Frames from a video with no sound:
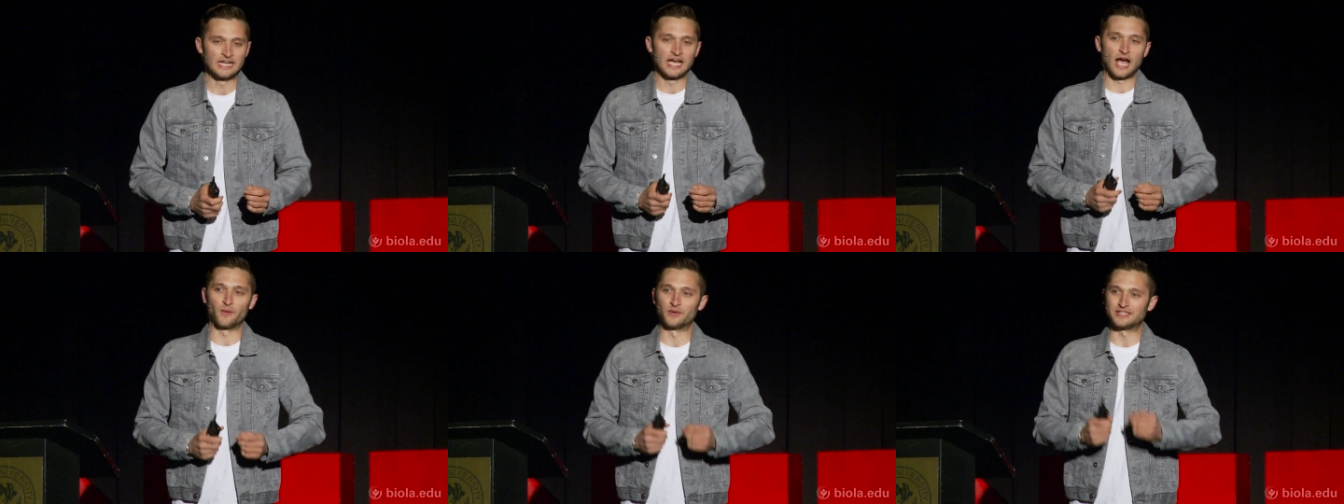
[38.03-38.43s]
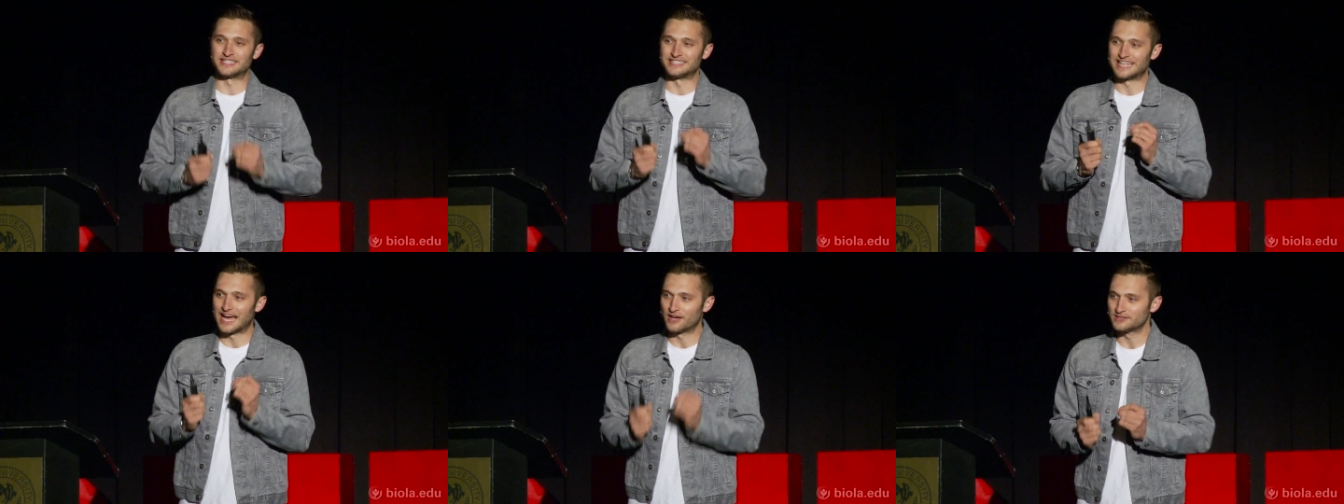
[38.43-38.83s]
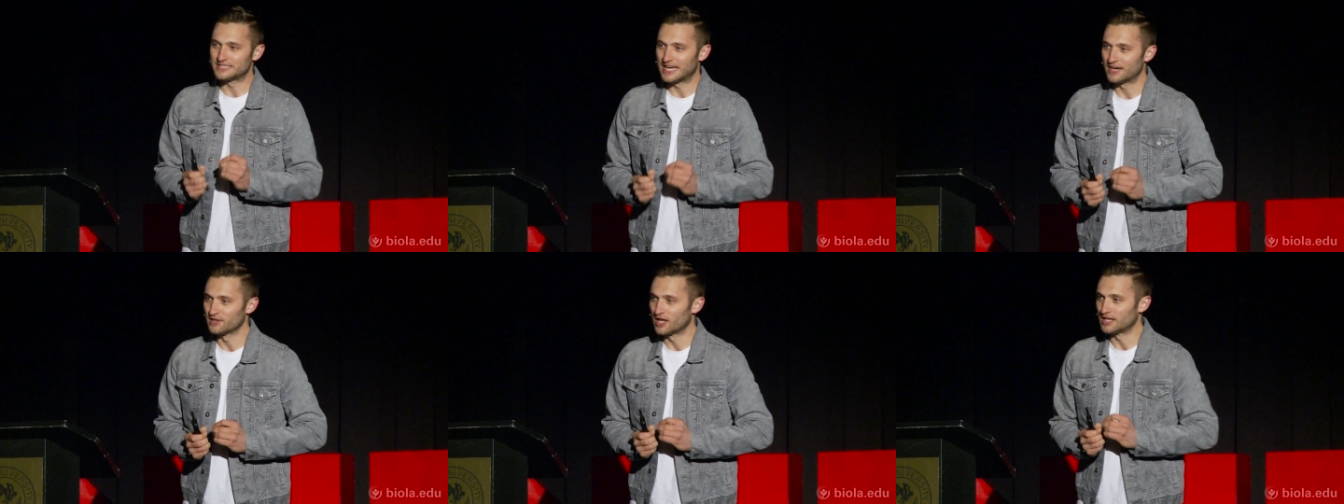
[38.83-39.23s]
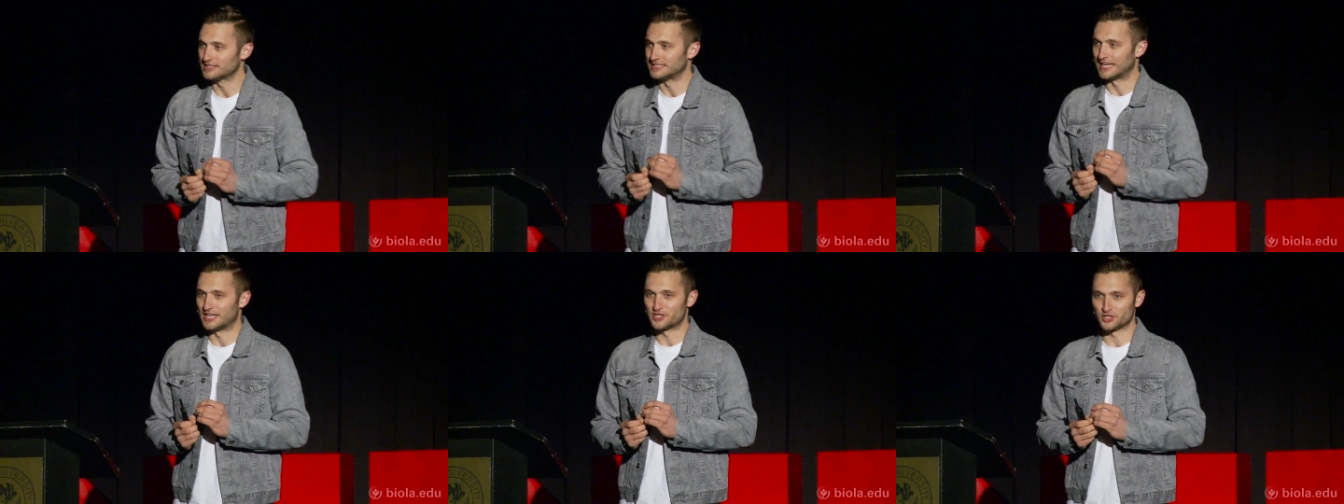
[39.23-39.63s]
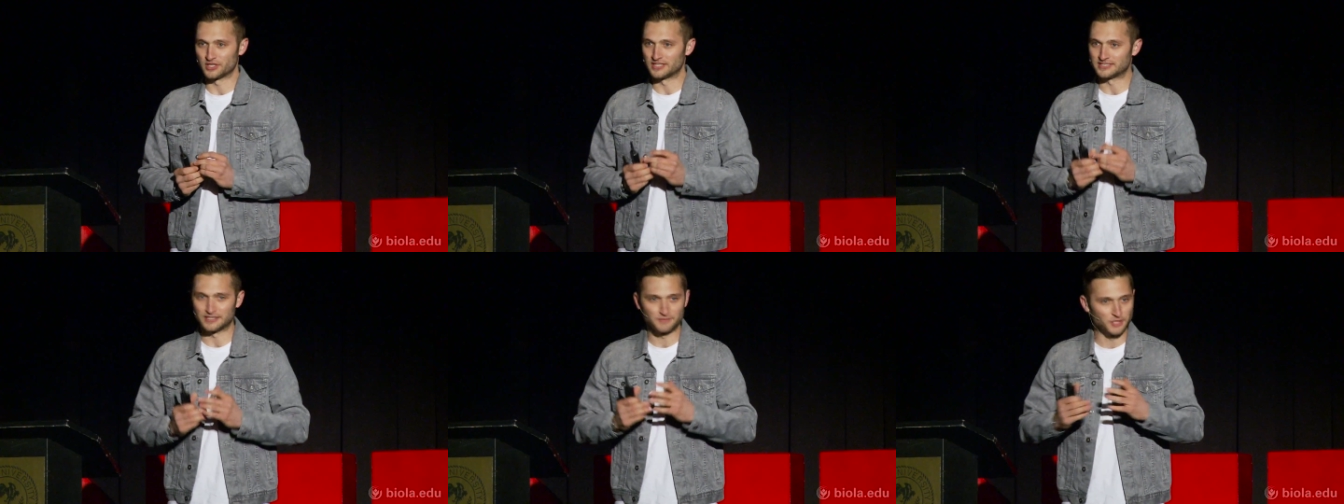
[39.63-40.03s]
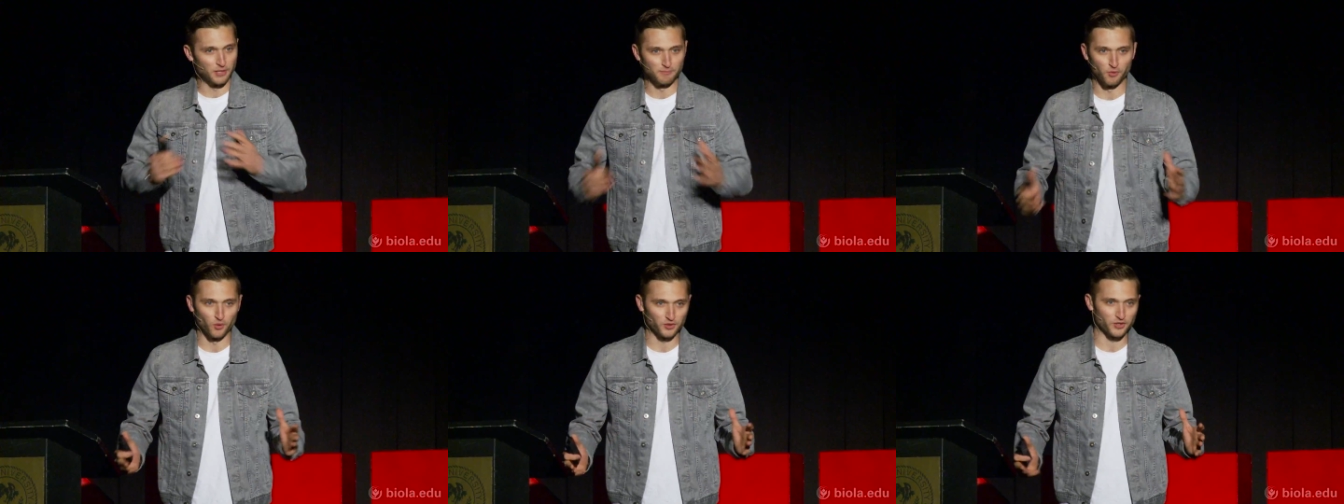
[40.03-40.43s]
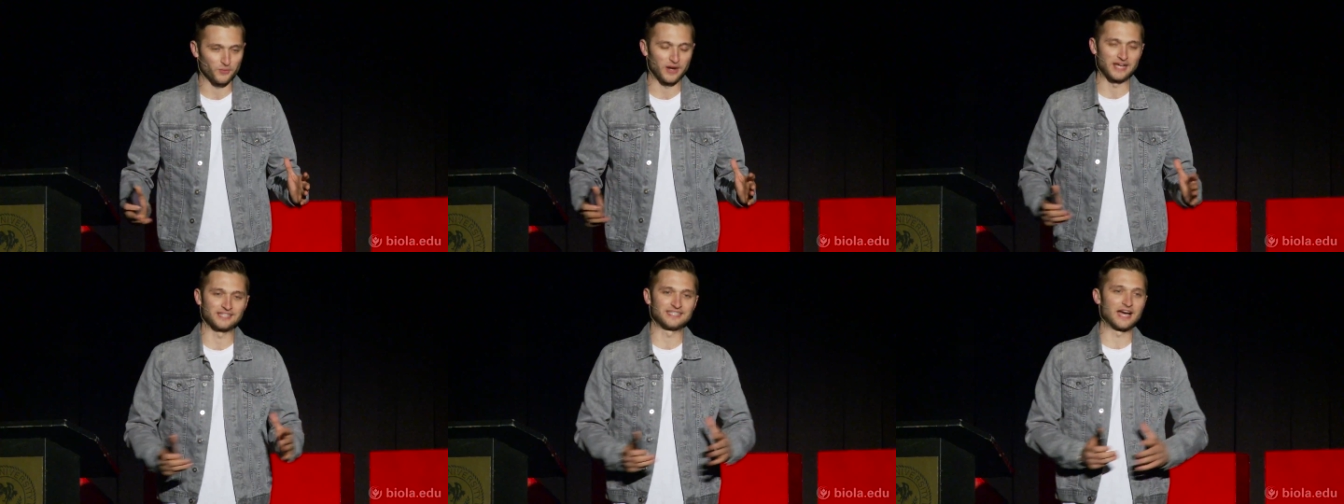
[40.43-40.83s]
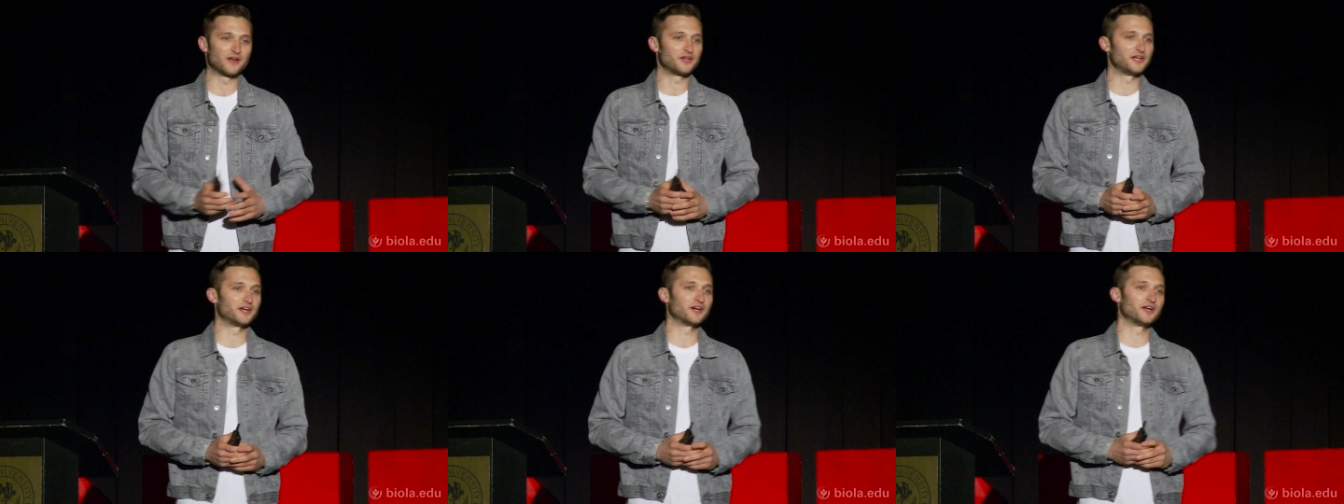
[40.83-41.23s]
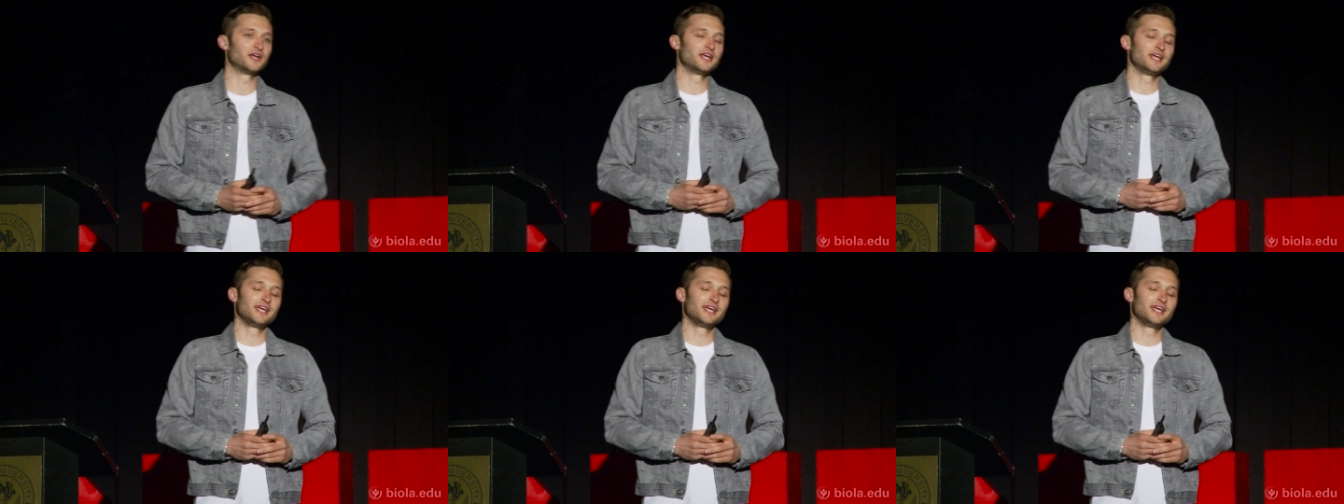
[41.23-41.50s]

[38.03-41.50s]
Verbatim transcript: I went to downtown Los Angeles, you know, born and raised out here.